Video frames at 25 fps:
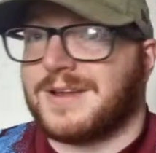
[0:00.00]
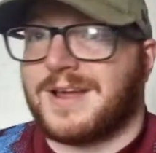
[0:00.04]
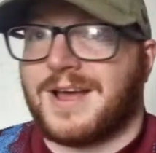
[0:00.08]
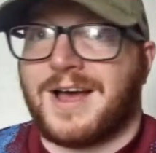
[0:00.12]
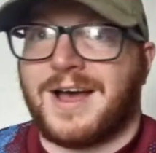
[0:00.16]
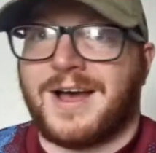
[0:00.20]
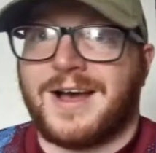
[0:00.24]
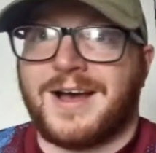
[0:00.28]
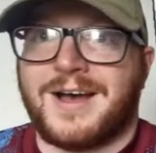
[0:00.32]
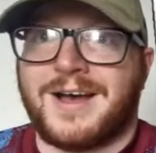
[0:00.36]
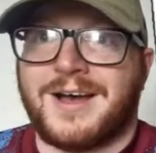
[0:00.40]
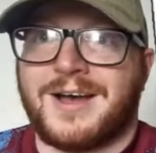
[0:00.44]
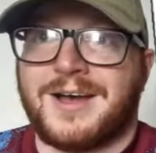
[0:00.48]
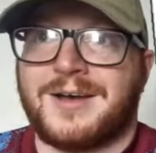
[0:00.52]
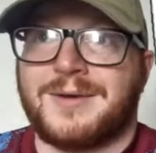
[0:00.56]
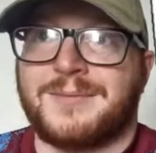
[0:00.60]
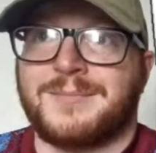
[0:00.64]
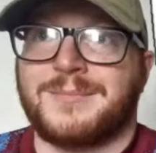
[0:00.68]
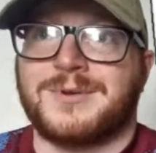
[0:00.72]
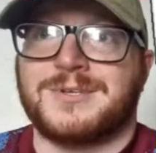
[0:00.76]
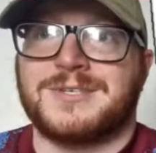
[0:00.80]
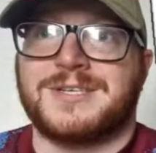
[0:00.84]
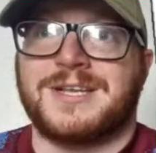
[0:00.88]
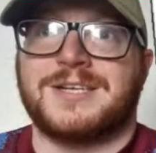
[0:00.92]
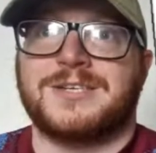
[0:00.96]

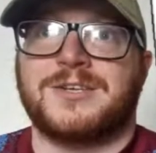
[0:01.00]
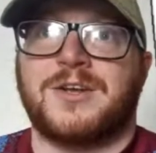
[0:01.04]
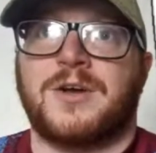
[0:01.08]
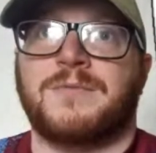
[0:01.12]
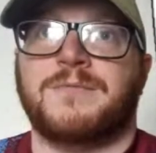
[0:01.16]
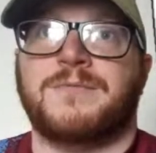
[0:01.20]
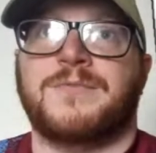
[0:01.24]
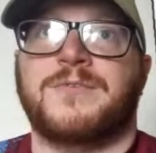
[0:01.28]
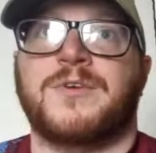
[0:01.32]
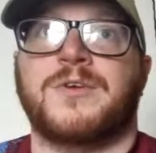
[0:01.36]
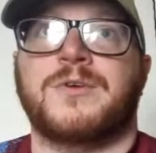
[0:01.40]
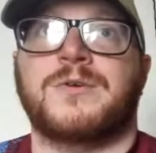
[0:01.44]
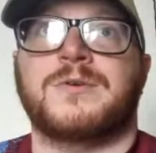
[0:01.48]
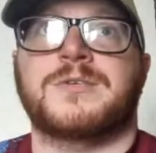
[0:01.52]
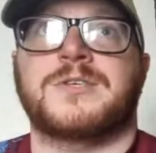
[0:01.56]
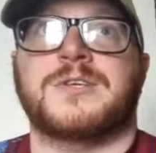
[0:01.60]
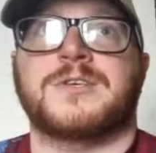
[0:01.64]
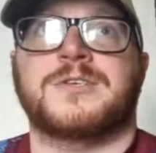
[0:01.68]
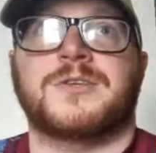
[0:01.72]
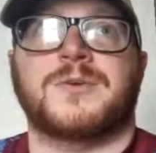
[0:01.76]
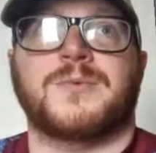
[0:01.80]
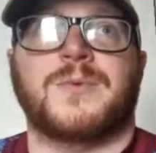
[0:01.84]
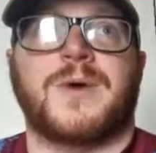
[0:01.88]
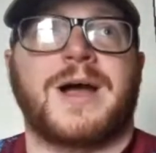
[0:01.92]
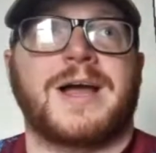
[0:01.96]
But says confused as
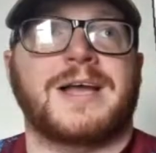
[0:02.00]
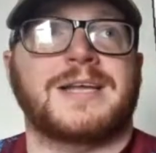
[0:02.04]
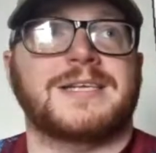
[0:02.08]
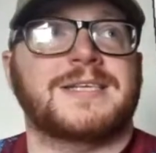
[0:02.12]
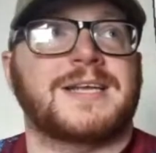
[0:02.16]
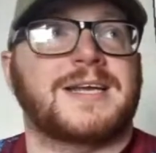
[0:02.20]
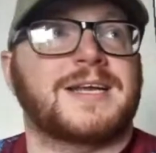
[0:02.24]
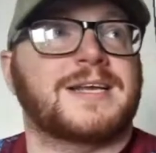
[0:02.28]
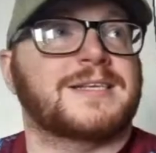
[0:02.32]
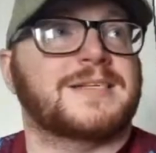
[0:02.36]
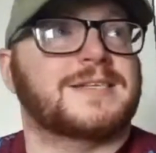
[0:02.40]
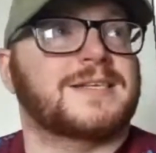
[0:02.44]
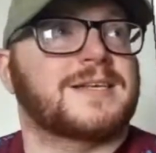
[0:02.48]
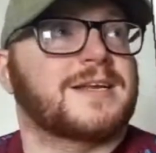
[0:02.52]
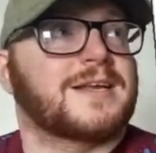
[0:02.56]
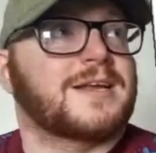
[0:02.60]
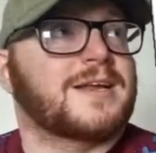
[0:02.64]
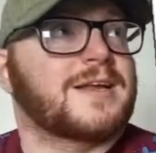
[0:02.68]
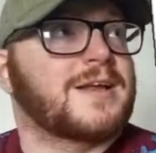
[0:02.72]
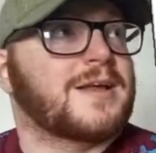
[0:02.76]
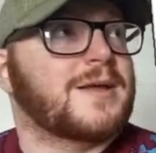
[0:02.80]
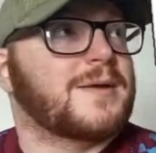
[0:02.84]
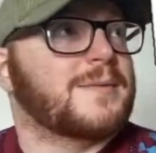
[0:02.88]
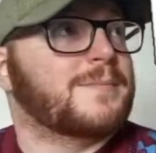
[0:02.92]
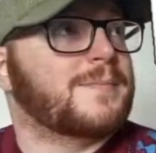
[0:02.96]
to why it says
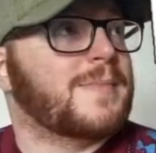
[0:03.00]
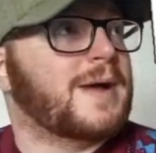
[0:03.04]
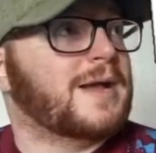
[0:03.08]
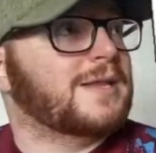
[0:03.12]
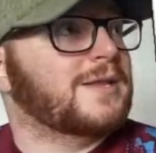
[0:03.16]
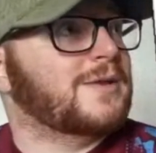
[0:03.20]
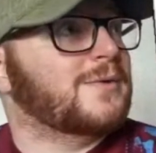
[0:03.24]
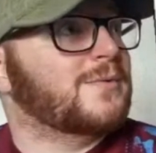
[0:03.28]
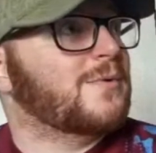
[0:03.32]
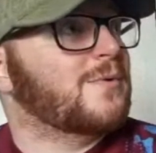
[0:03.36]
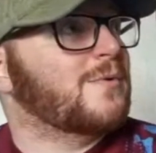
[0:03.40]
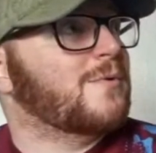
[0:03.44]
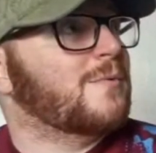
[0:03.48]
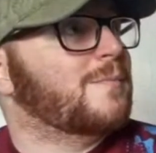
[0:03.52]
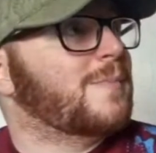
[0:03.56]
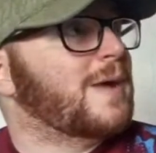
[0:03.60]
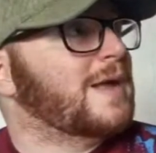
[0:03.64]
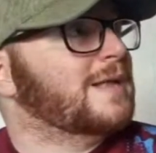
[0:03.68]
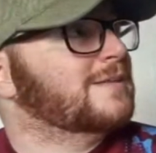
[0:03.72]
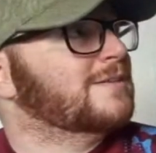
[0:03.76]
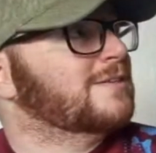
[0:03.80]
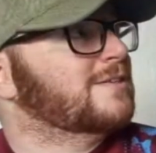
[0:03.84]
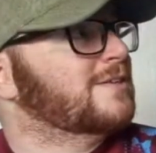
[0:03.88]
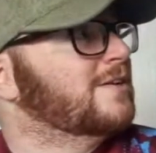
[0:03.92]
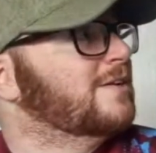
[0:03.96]
Manuel
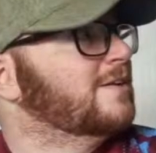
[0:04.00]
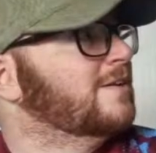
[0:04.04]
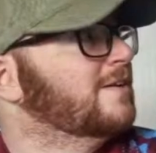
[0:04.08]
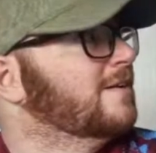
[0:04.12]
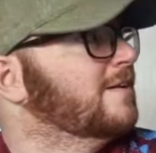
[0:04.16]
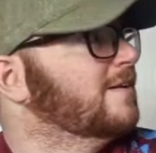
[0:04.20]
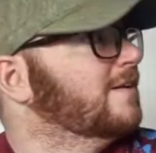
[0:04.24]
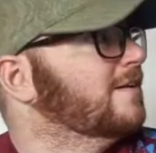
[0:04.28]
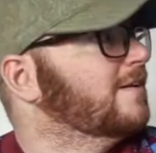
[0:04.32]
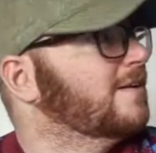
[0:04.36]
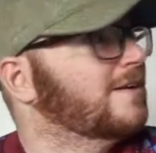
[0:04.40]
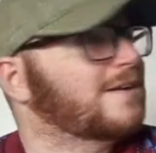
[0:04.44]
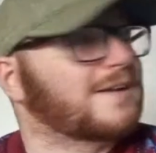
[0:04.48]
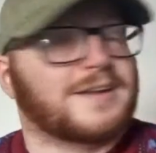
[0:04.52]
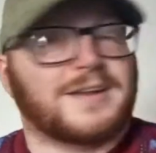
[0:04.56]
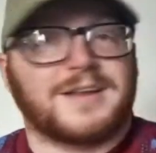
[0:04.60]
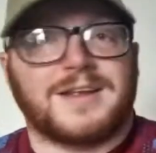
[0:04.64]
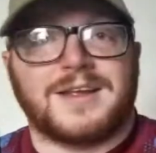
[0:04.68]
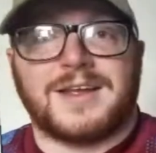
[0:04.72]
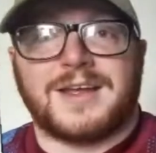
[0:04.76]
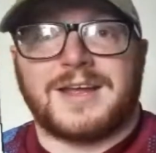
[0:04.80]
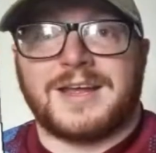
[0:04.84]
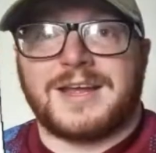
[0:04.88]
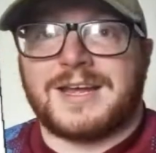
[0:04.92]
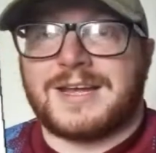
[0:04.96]
Benson
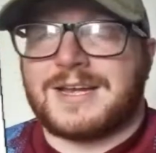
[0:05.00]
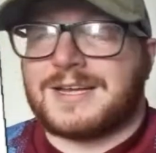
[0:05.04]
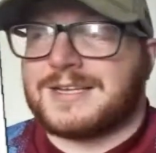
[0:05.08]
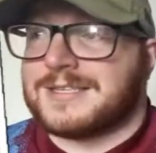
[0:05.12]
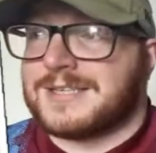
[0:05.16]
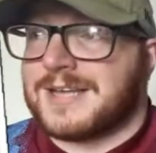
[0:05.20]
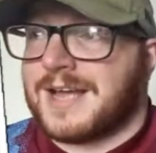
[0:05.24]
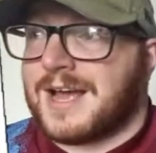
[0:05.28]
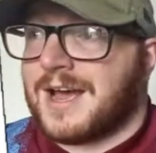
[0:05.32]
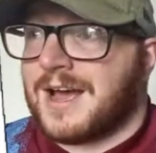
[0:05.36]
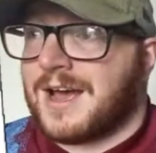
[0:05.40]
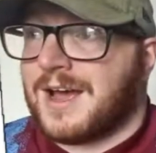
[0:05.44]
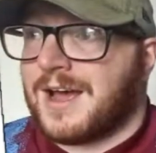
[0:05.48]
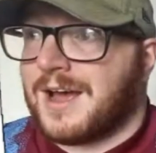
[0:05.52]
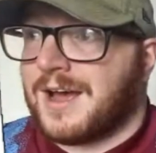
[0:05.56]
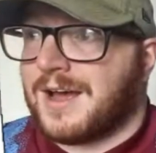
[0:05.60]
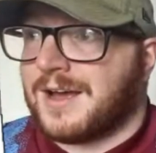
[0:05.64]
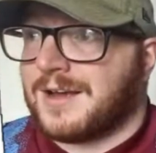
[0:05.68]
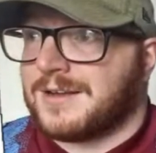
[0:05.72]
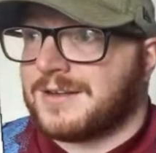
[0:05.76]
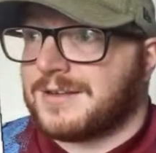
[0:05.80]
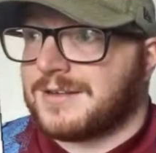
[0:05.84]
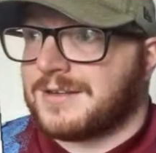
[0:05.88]
is the